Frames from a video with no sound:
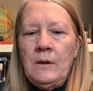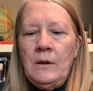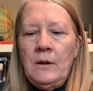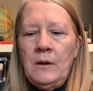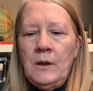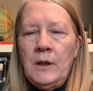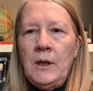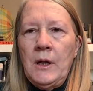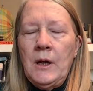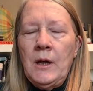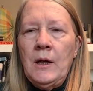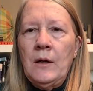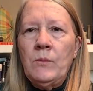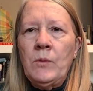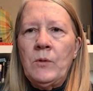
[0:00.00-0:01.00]
I
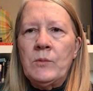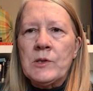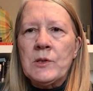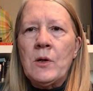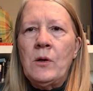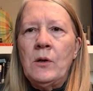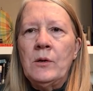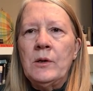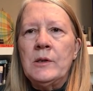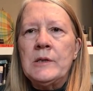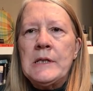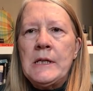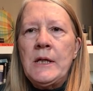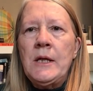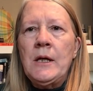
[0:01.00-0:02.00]
had what was called a
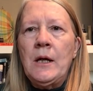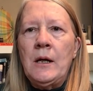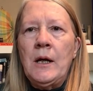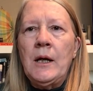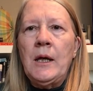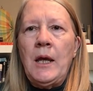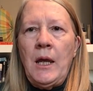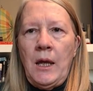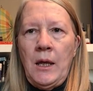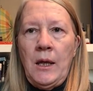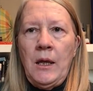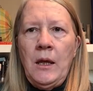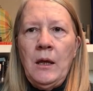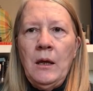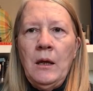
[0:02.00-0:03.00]

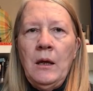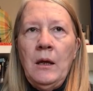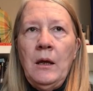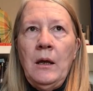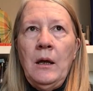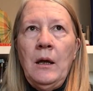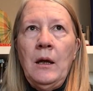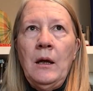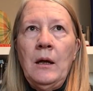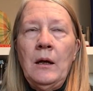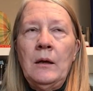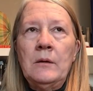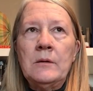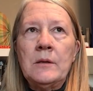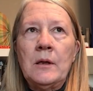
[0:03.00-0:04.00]
TIA,
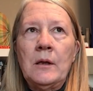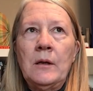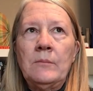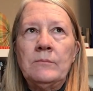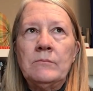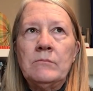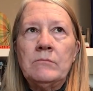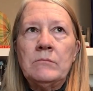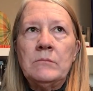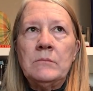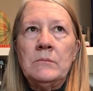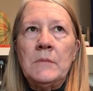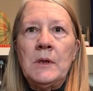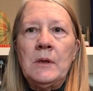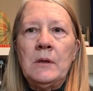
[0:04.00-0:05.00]
and
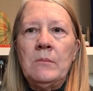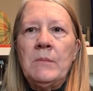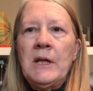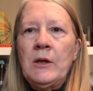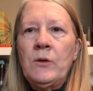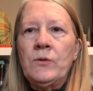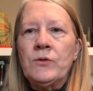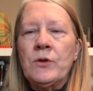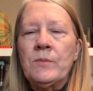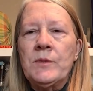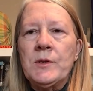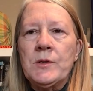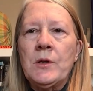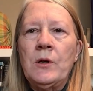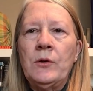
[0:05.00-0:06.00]
in medical terms
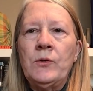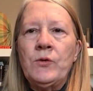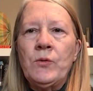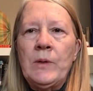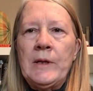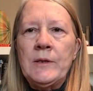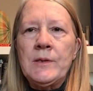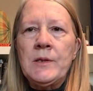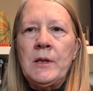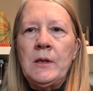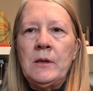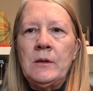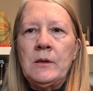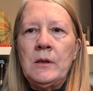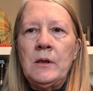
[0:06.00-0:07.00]
it's called a
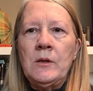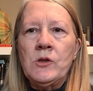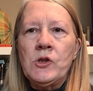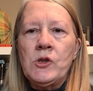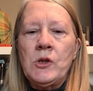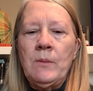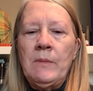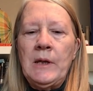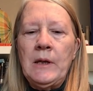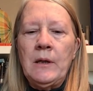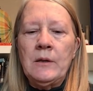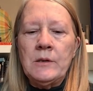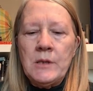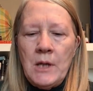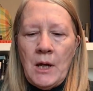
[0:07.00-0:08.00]
transient ischemic
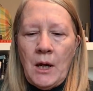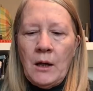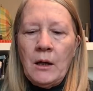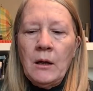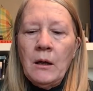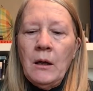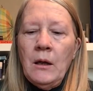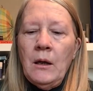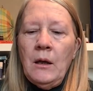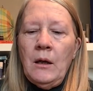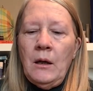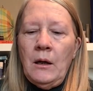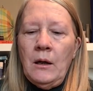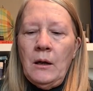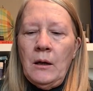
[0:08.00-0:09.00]
attack.
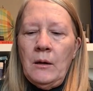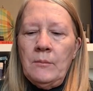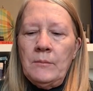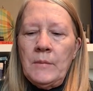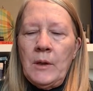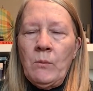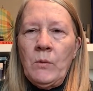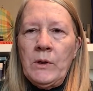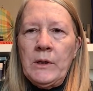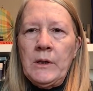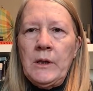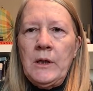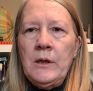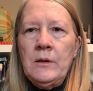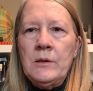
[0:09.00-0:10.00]
And what it
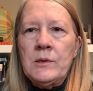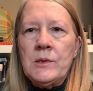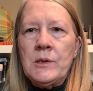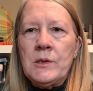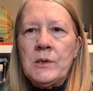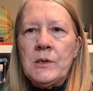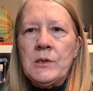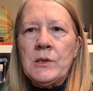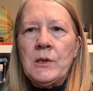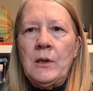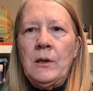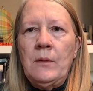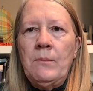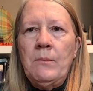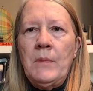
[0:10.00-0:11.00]
is it's
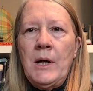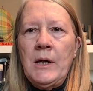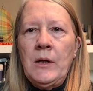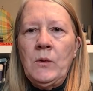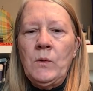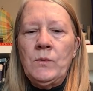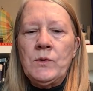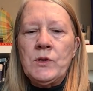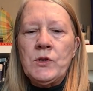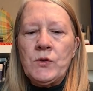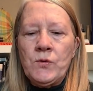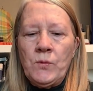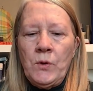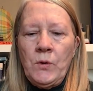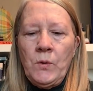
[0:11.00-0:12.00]
a mild
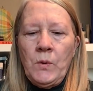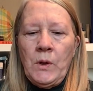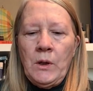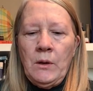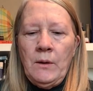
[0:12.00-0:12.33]
stroke